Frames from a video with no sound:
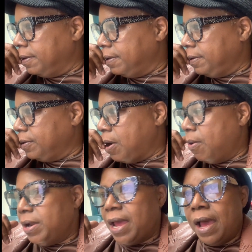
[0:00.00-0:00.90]
you go
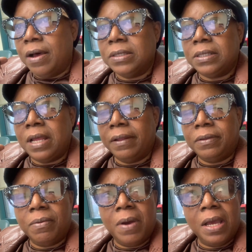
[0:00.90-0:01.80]
in the house, and after
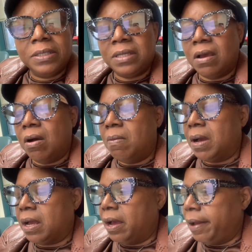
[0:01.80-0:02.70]
a while you say, oh my
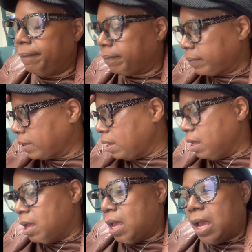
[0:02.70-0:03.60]
God,
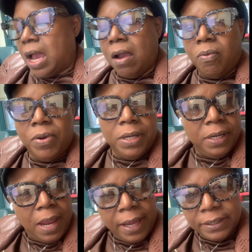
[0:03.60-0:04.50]
I really
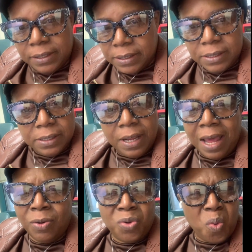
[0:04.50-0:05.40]
like this and that. I
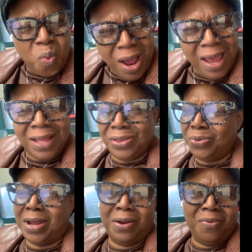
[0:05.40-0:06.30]
don't know why I threw
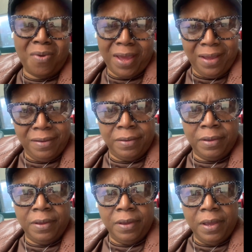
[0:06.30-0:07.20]
that away.
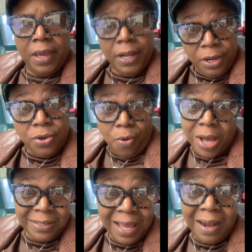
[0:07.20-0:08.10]
And then you go
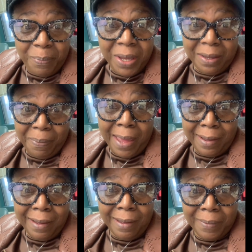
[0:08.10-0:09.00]
outside and pick it back
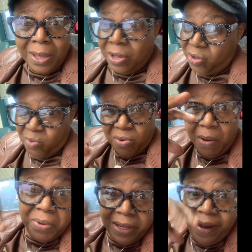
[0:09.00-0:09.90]
up. You
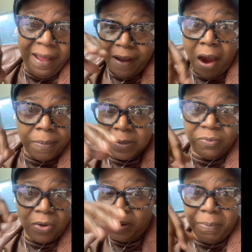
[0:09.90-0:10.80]
rumble in that garbage
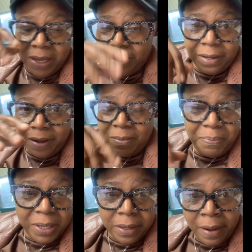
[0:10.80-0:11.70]
before the men come,
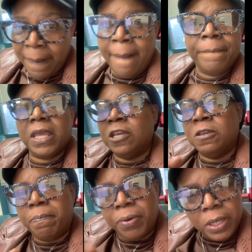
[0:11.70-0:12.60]
pick it up, and you
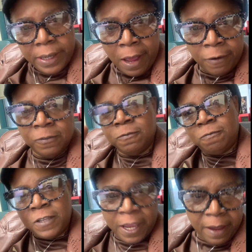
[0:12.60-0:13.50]
pull it out and you
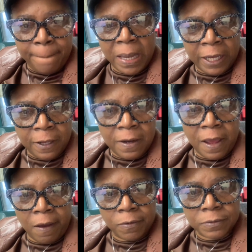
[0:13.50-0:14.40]
take it back in the
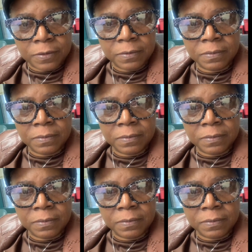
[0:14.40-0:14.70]
house.